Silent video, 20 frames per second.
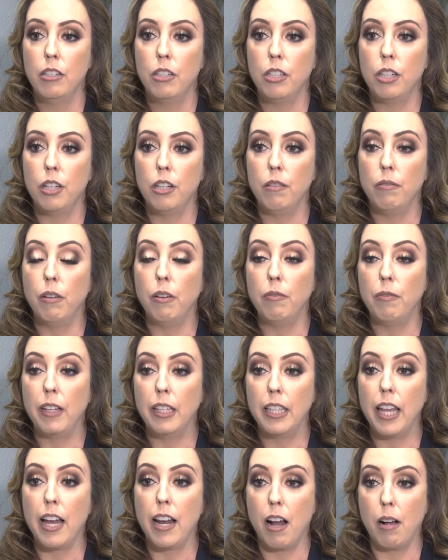to
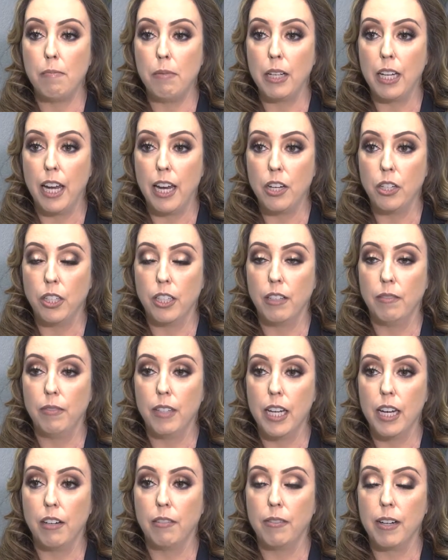fulfill that obligation of
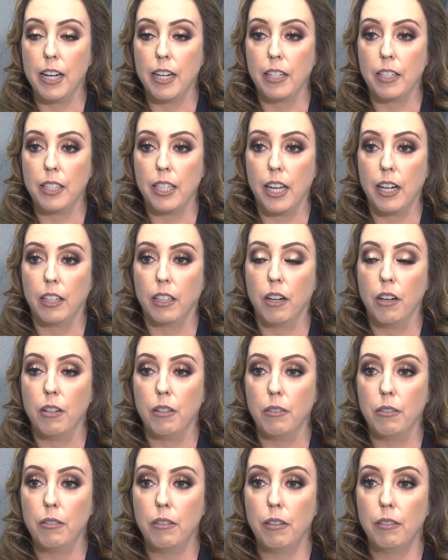the arrears that are
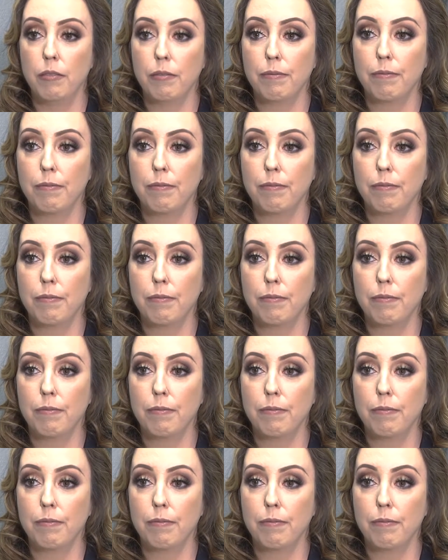owed.